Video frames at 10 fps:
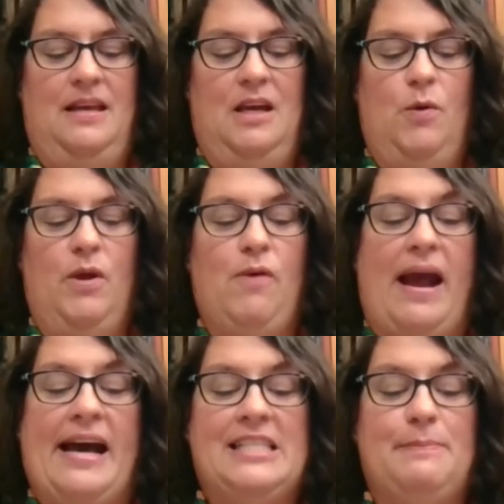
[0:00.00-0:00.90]
We
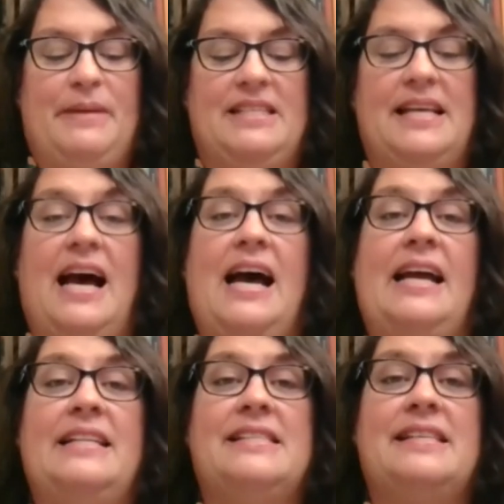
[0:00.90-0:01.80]
grasp at
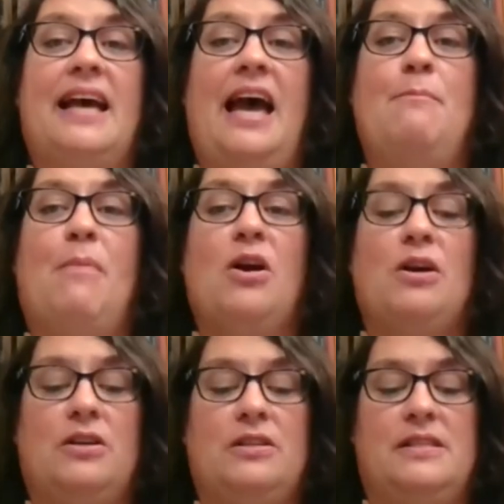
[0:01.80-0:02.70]
signs and
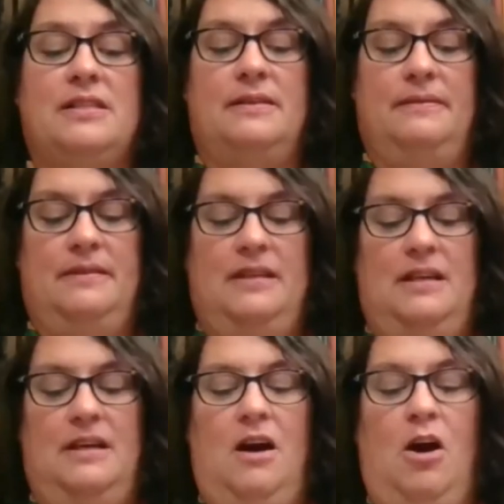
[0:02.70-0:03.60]
markers
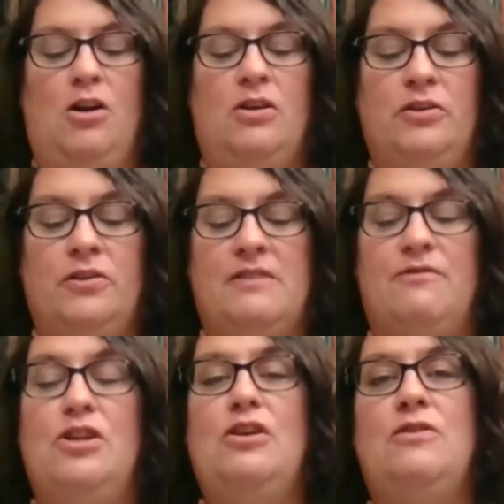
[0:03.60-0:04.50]
articles of
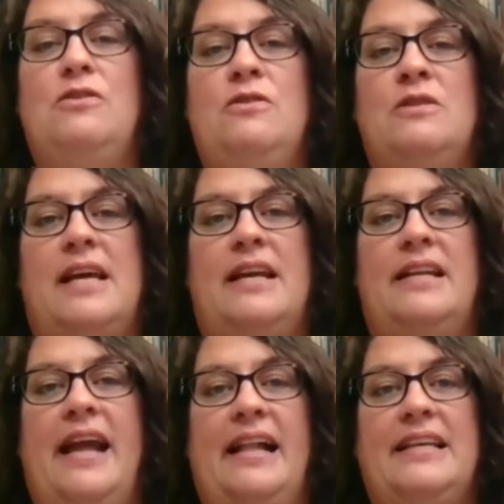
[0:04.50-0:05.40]
news and
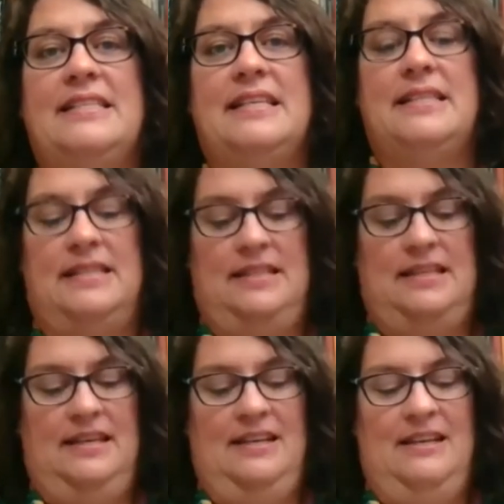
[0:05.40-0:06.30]
analysis,
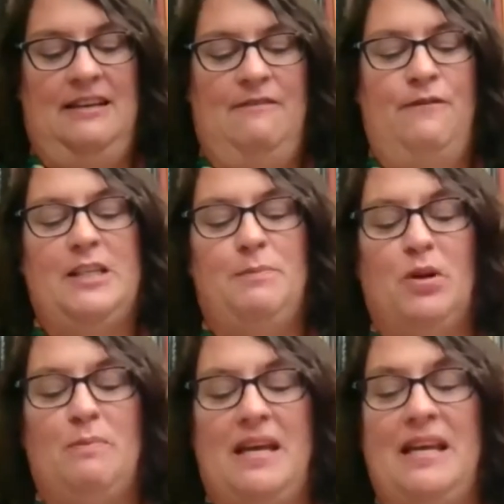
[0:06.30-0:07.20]
Facebook
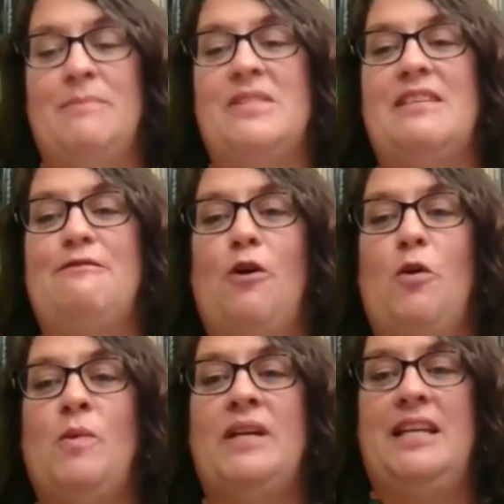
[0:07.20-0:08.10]
memes, and
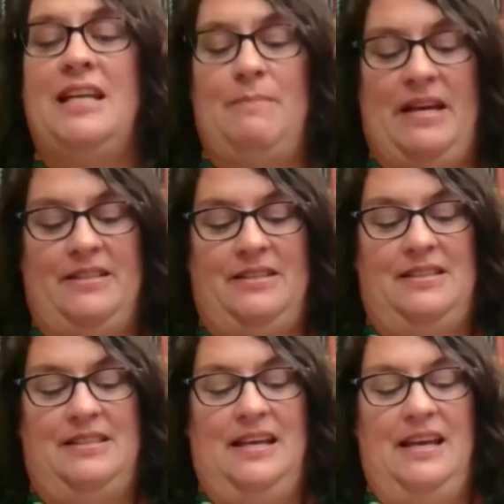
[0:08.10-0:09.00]
forwarded emails,
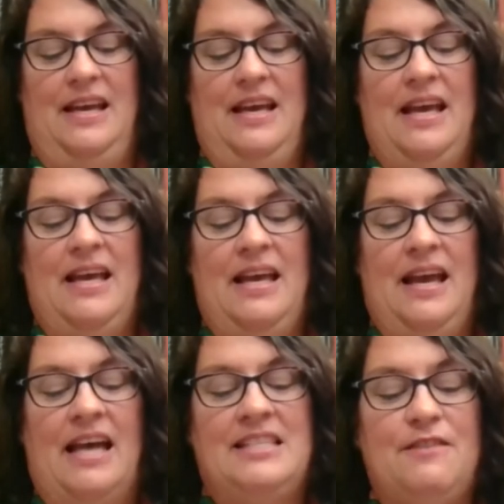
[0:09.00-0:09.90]

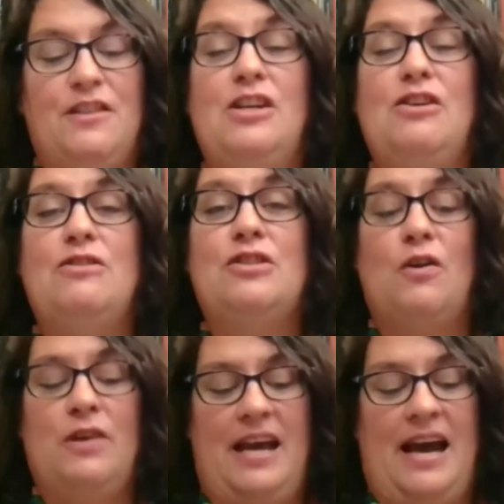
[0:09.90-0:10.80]
as if the new
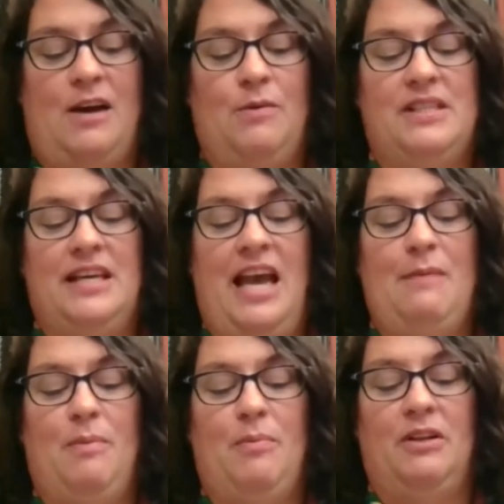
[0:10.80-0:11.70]
zodiac was
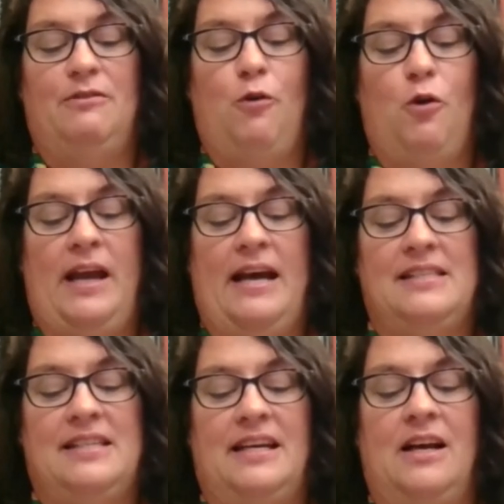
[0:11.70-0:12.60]
capable of
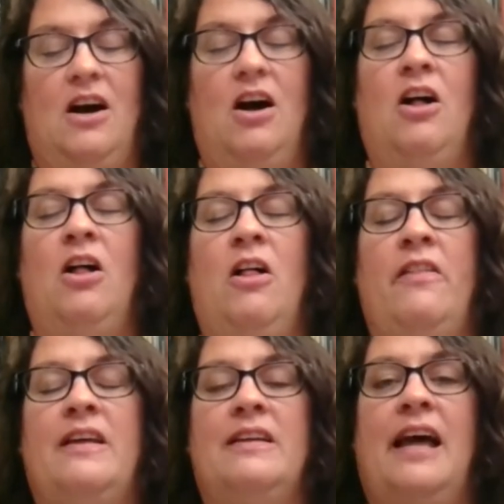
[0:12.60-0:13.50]
forecasting all
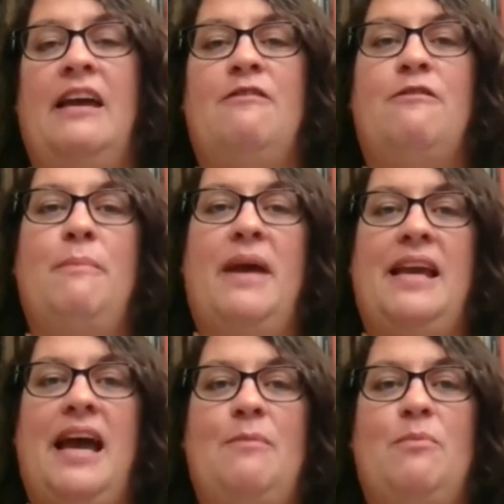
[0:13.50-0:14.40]
that life may
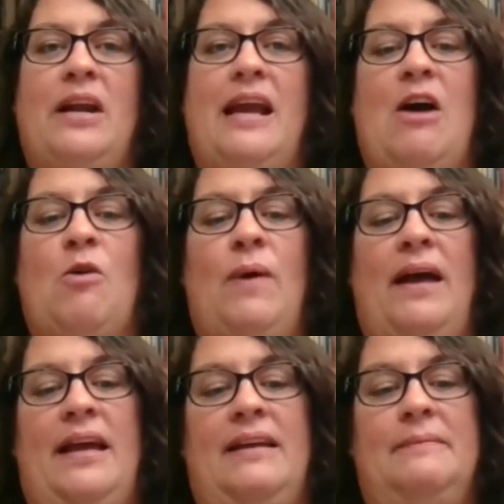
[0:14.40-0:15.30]
yet bring our
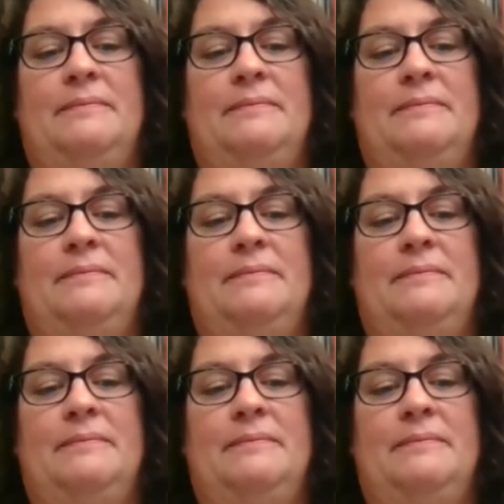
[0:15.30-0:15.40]
way.